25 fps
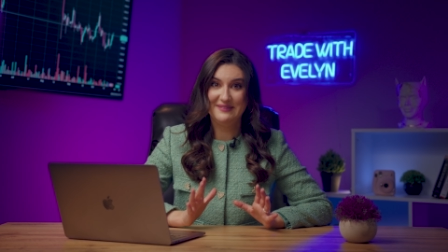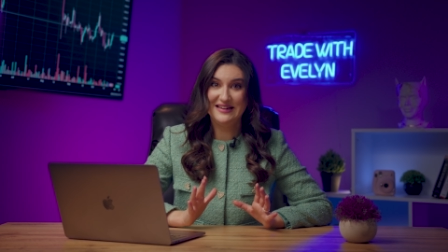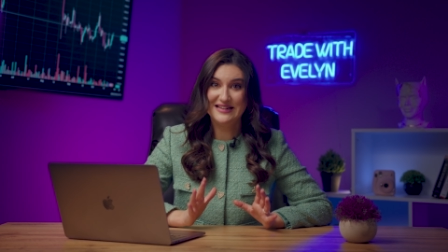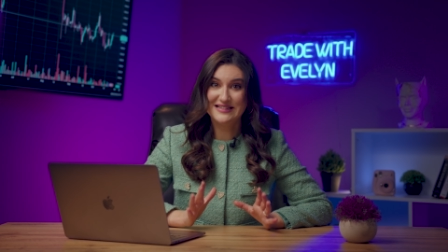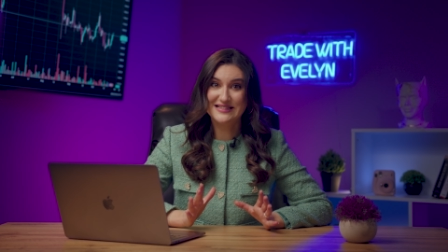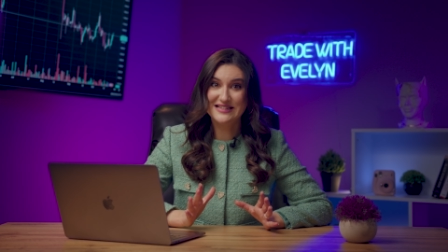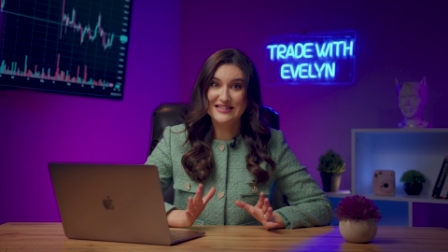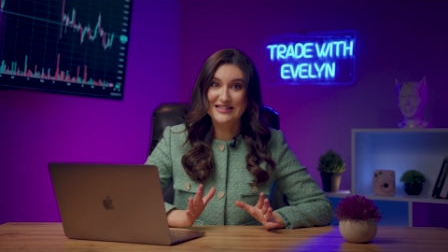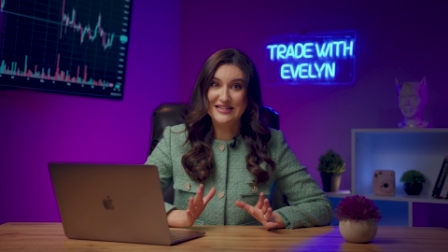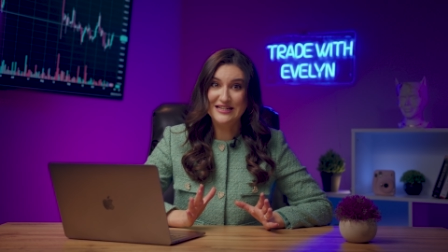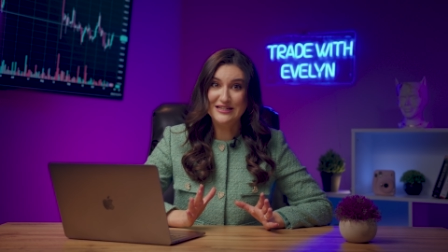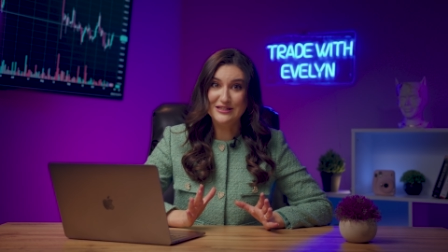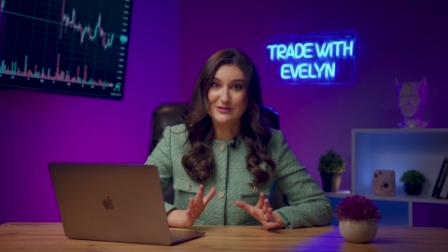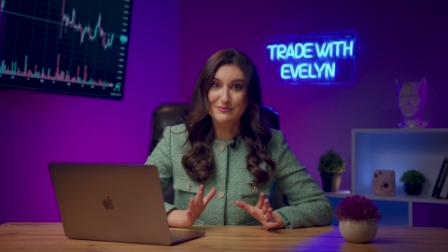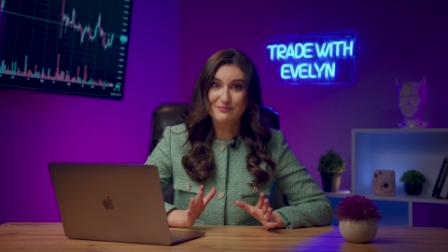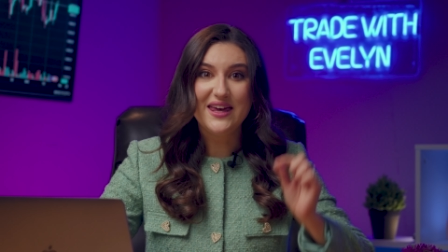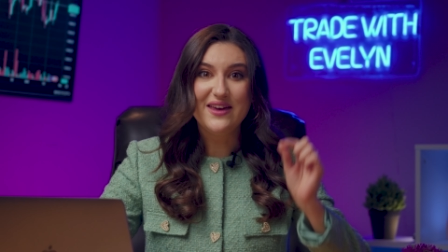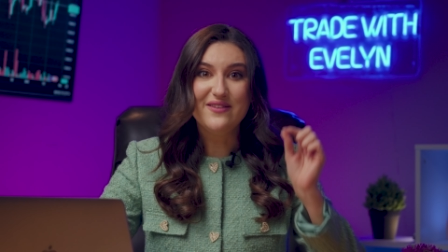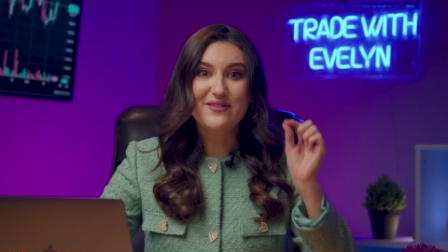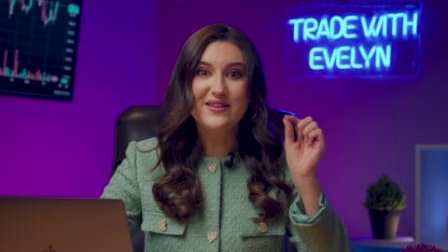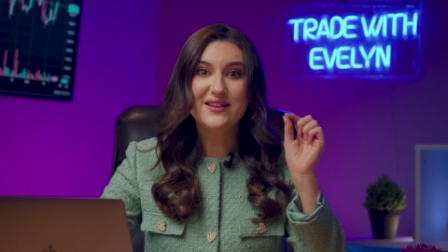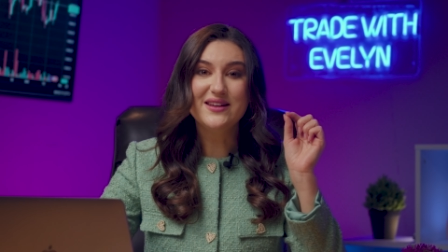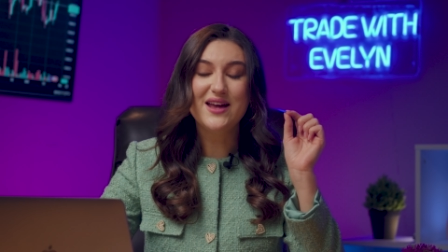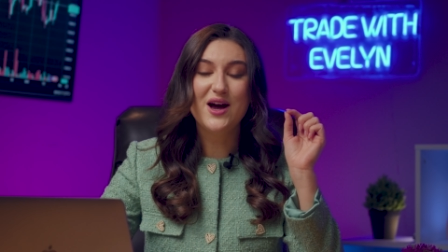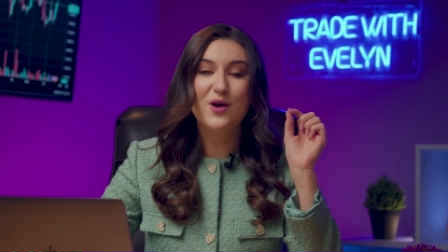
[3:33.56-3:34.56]
isn't it?
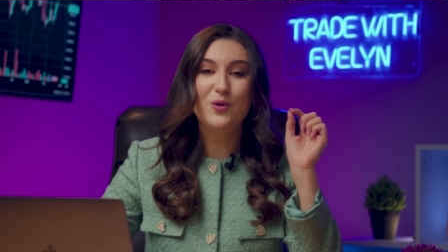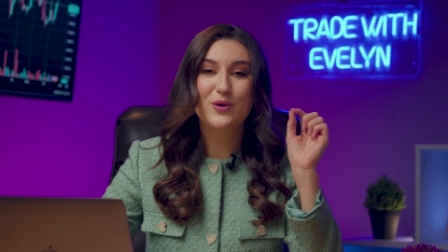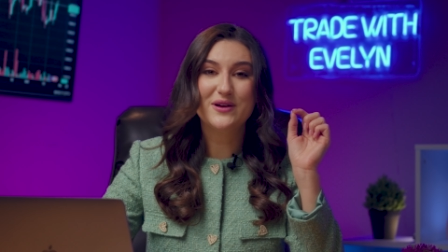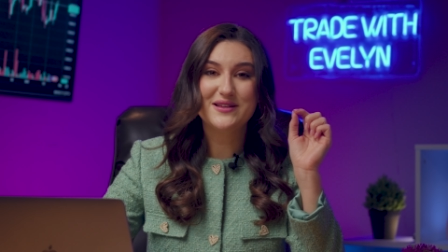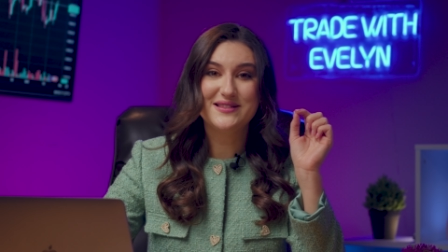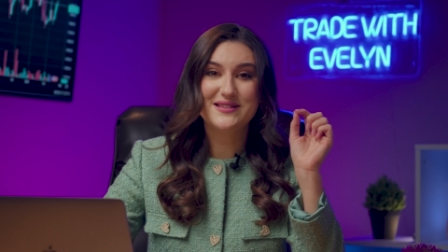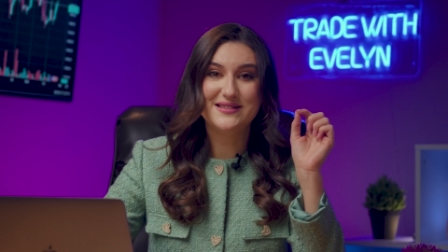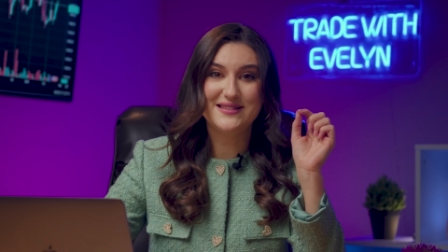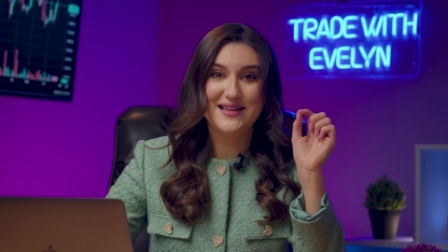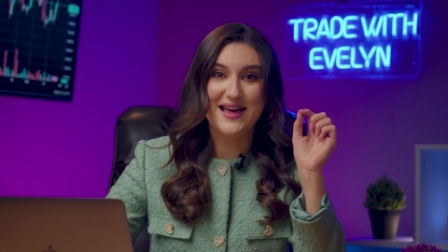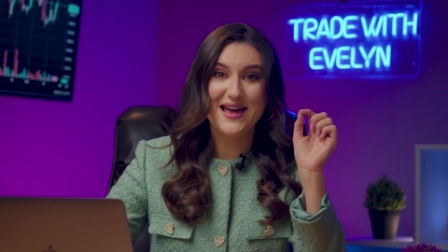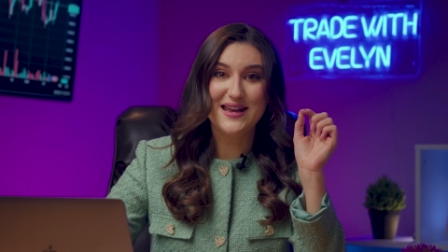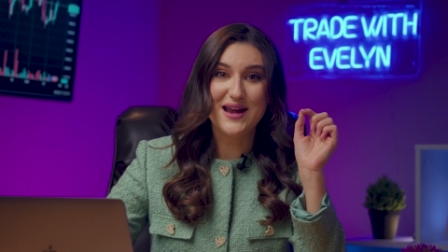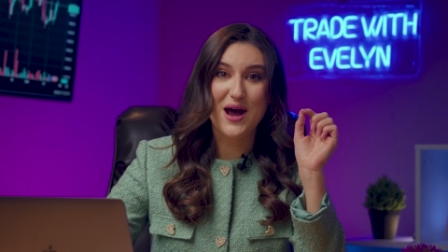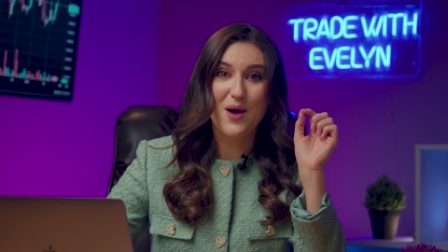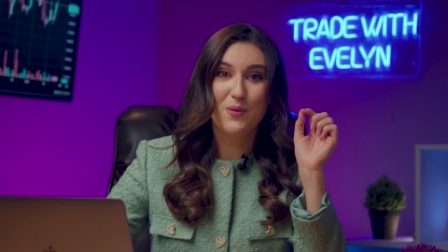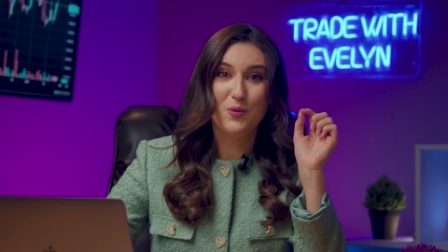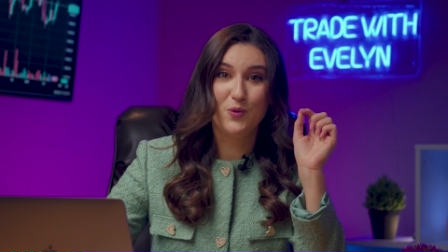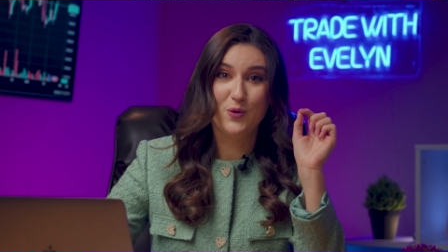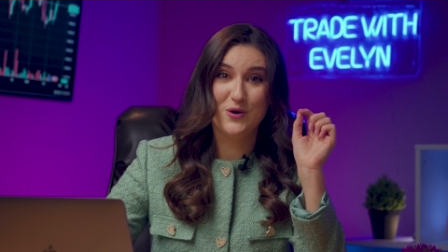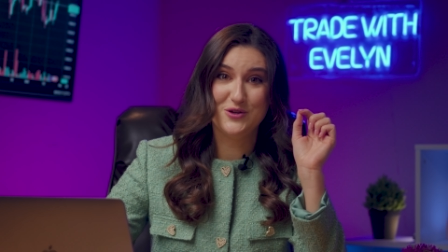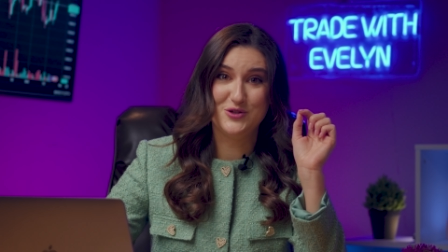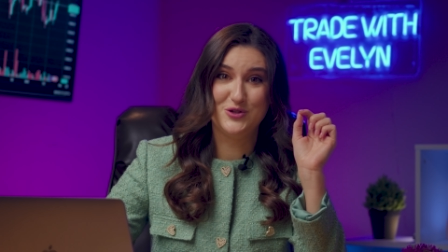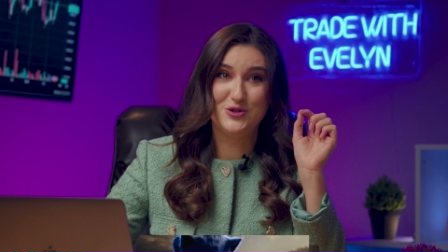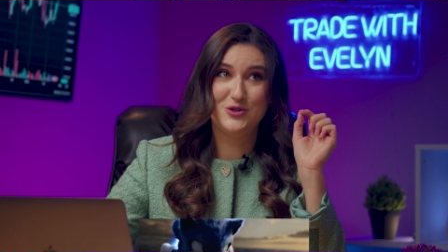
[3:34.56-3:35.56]
Even our setup
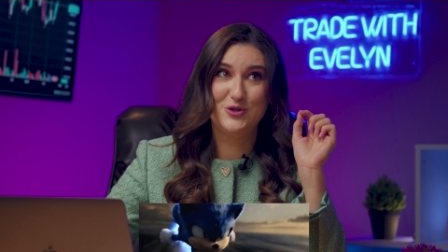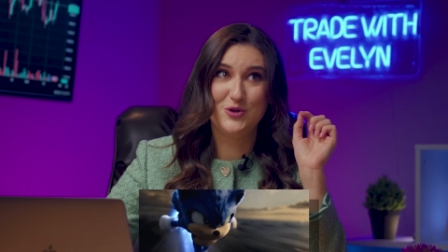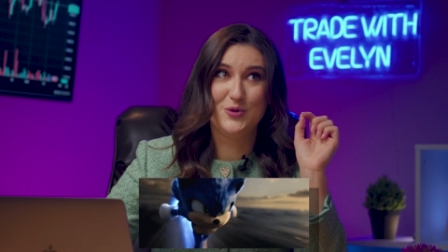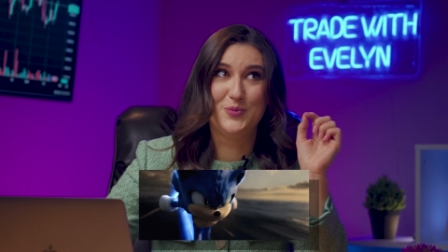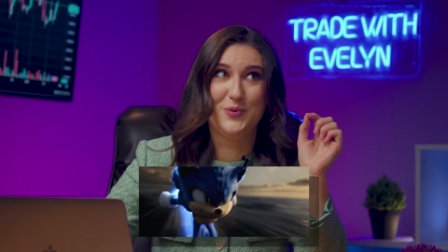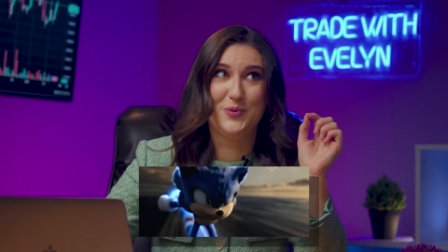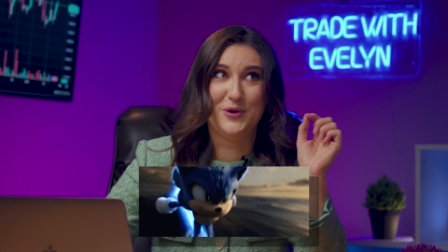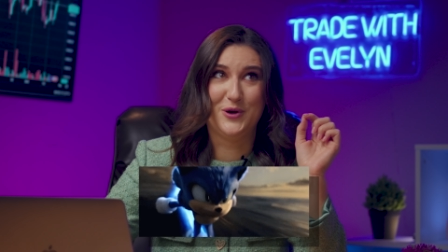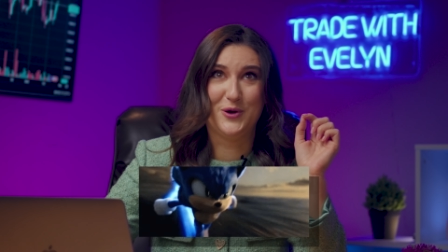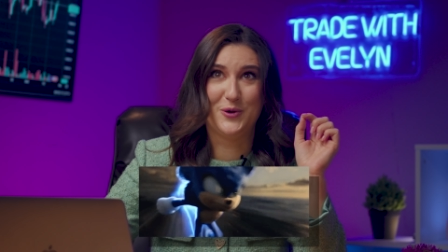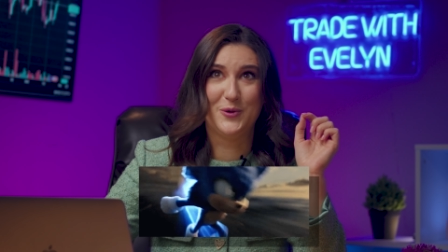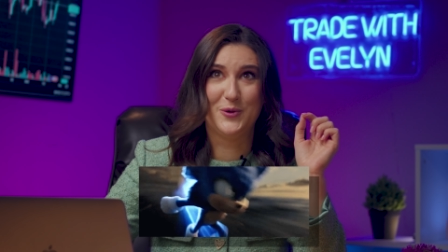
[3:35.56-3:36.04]
was super